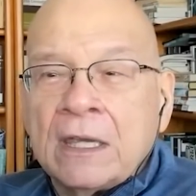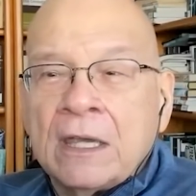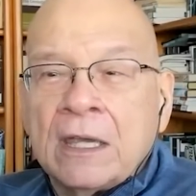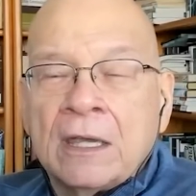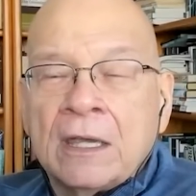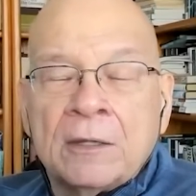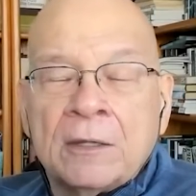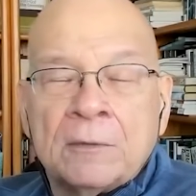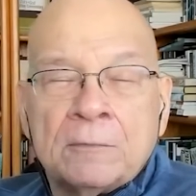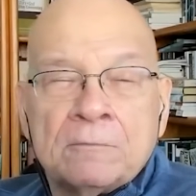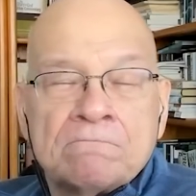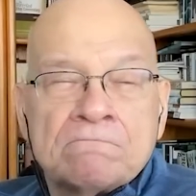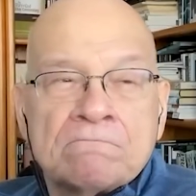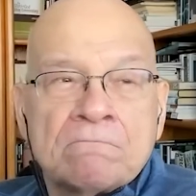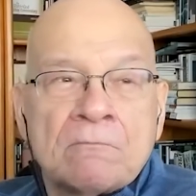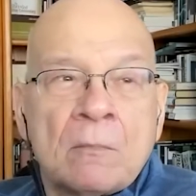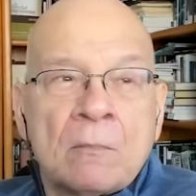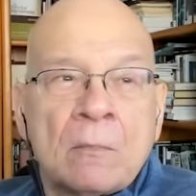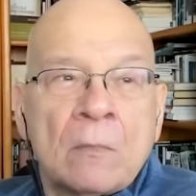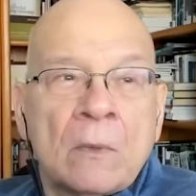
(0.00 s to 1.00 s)

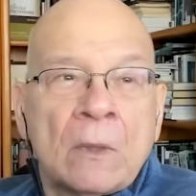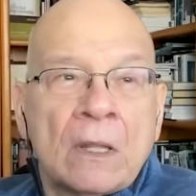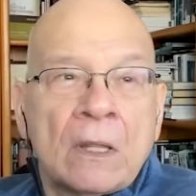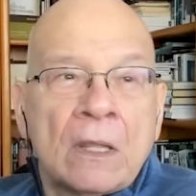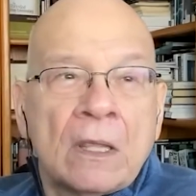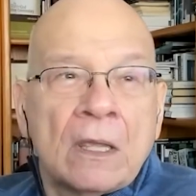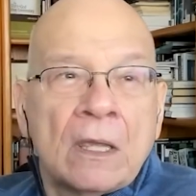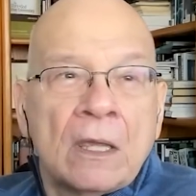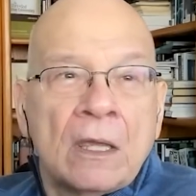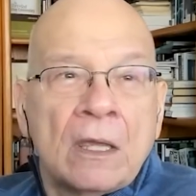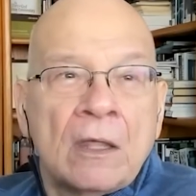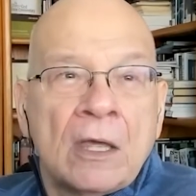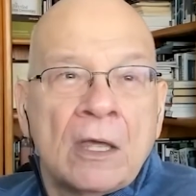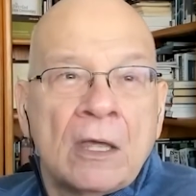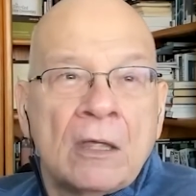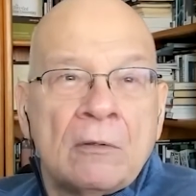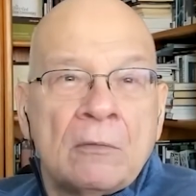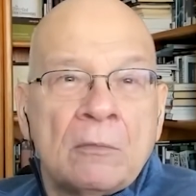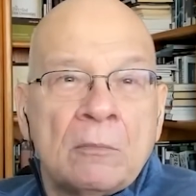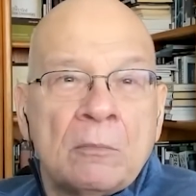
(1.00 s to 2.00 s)

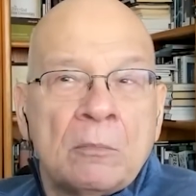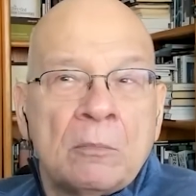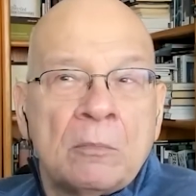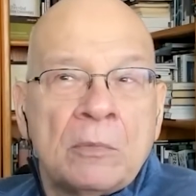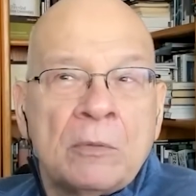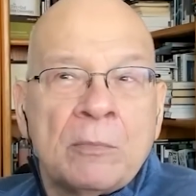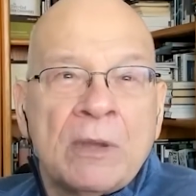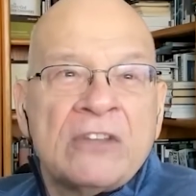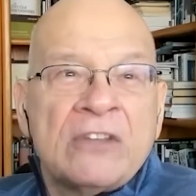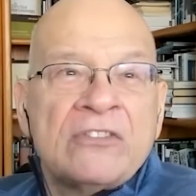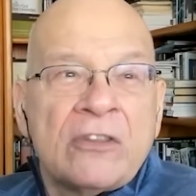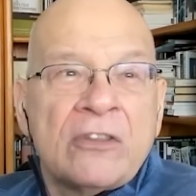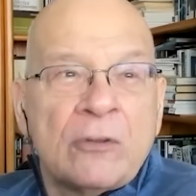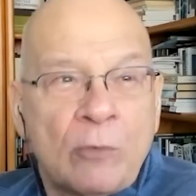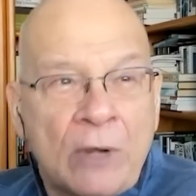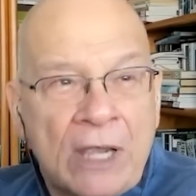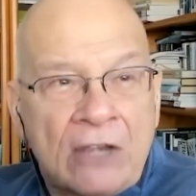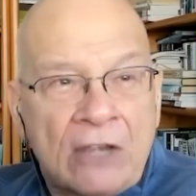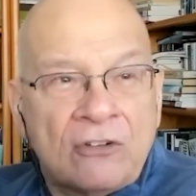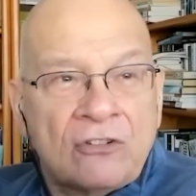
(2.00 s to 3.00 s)
uh, you might say the
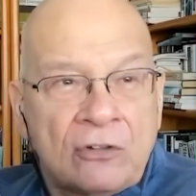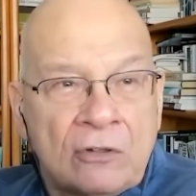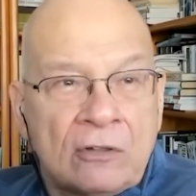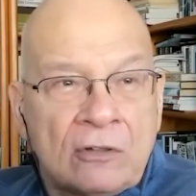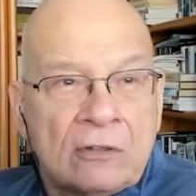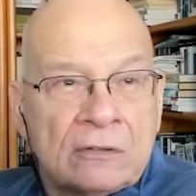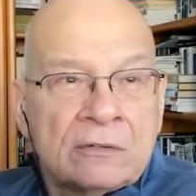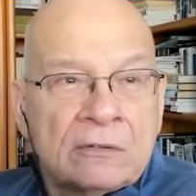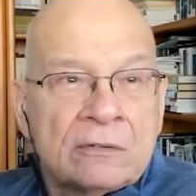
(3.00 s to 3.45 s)
rational